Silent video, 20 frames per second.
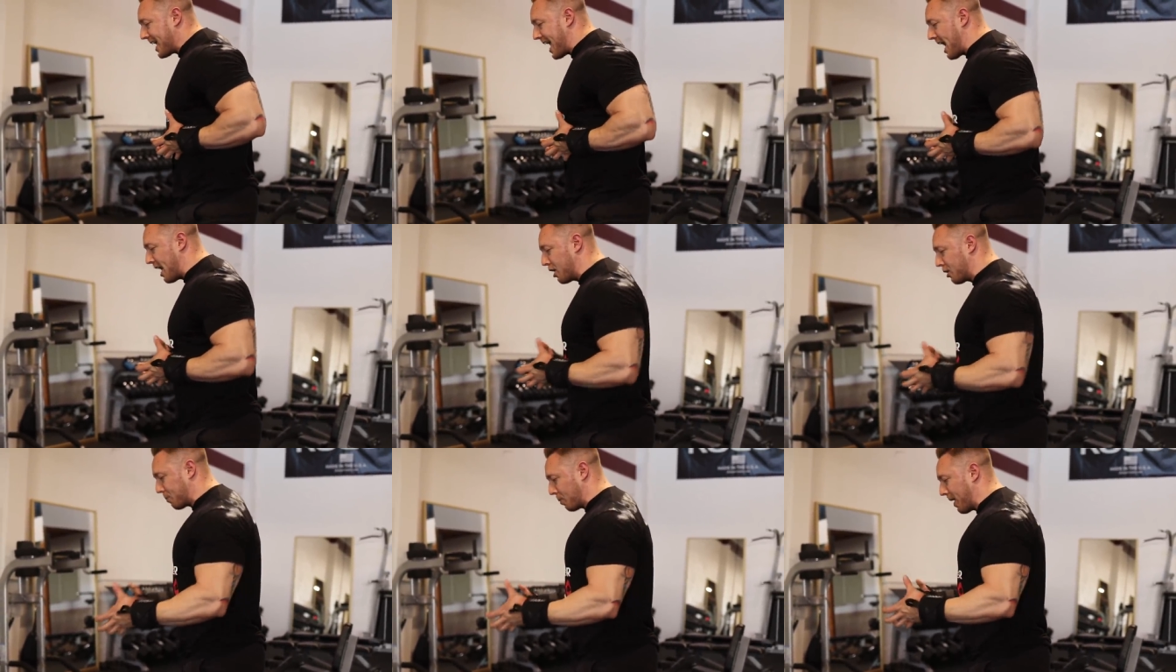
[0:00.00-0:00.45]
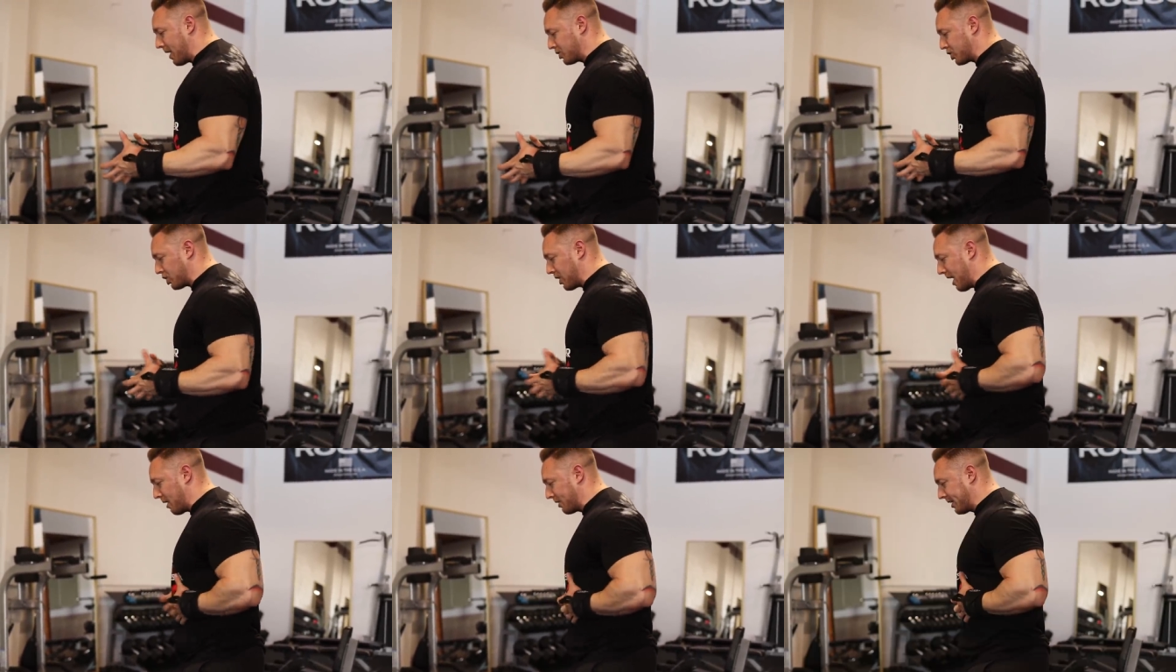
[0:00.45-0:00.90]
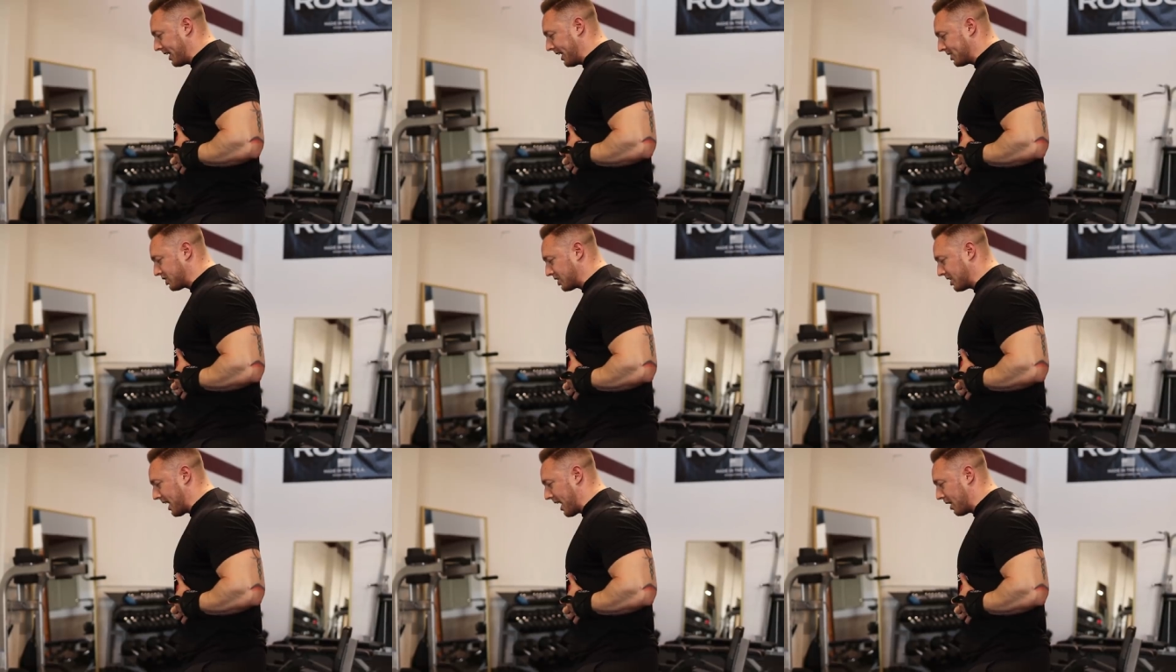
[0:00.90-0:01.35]
air pressure out
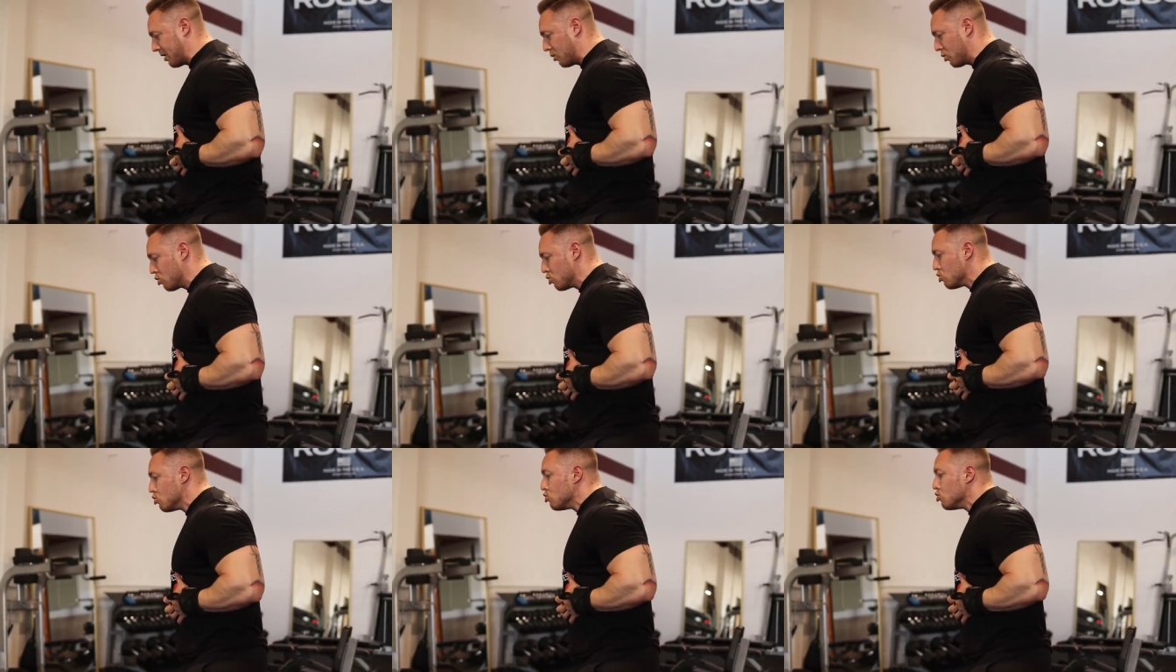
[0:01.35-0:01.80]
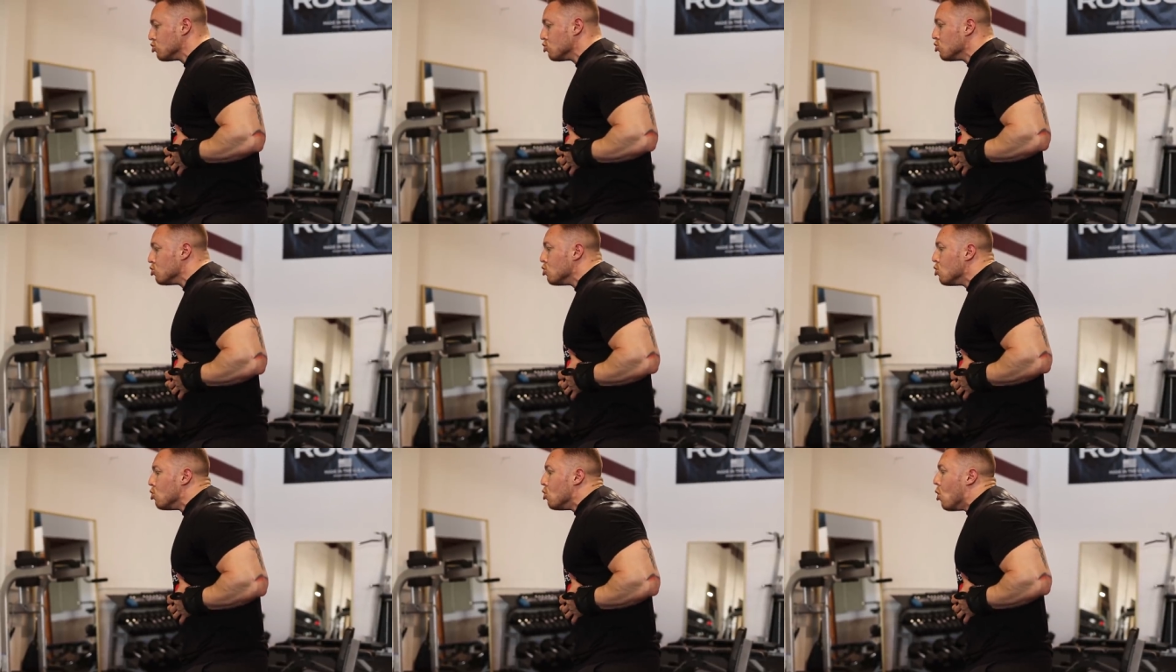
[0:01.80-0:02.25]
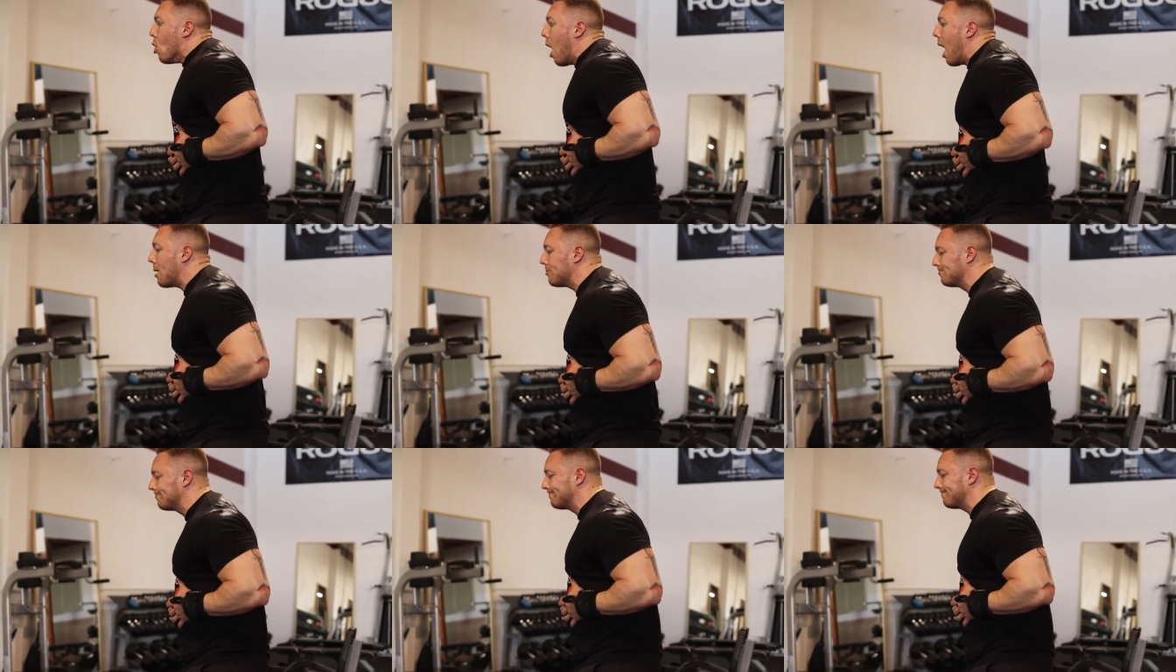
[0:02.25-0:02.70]
against that.
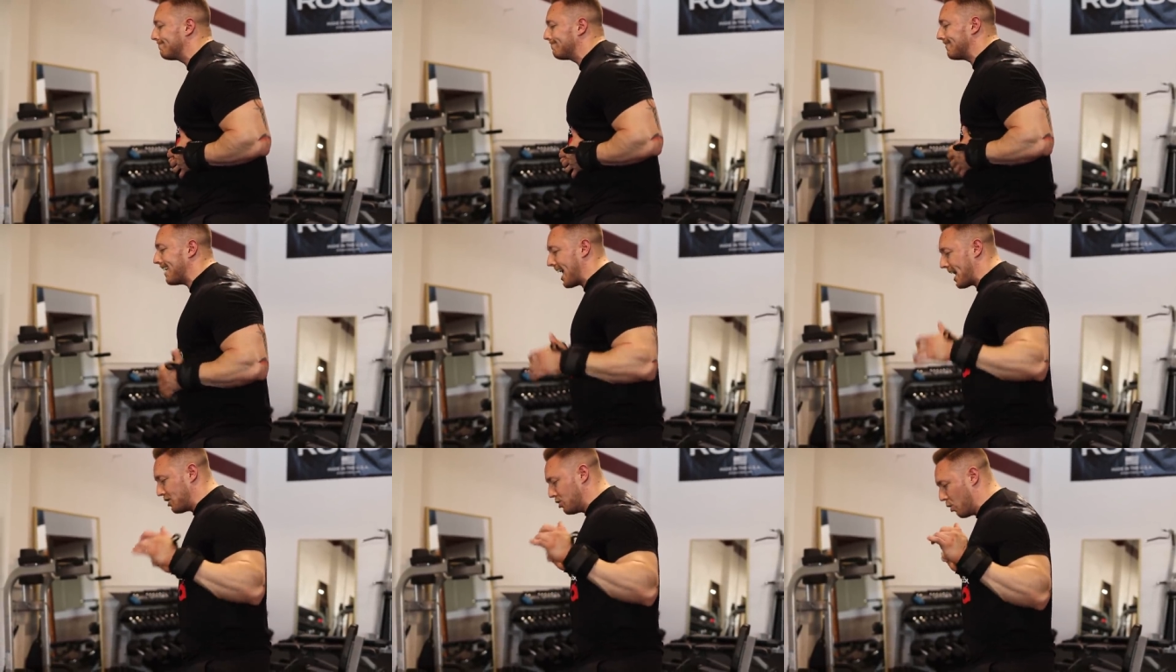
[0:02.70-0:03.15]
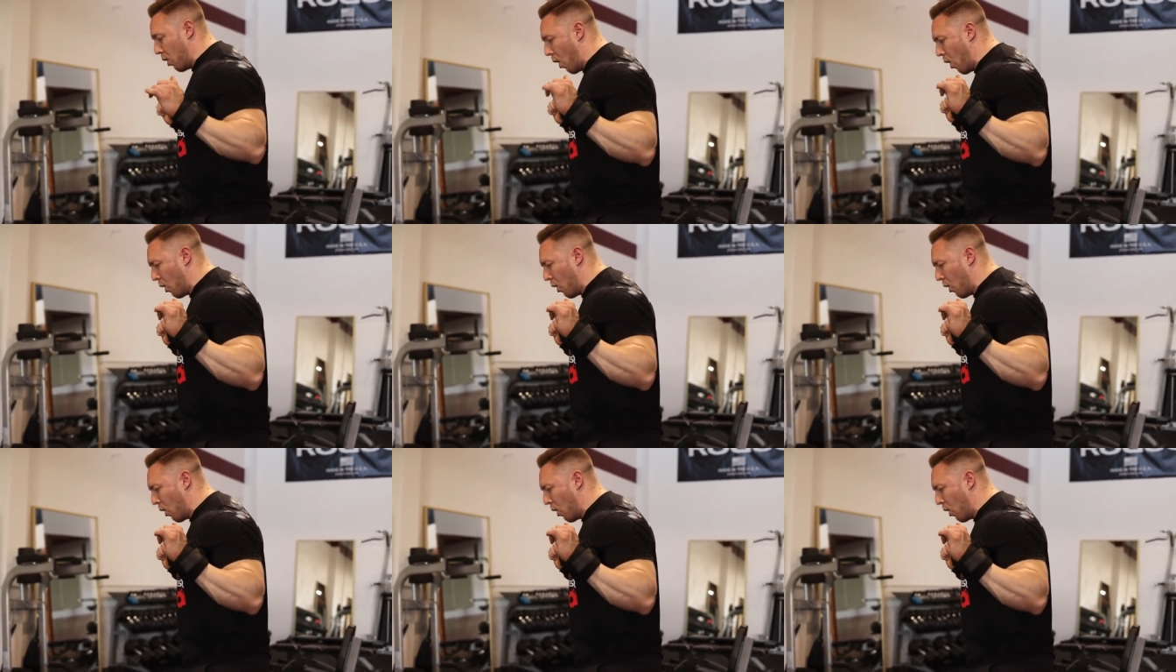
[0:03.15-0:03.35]
And you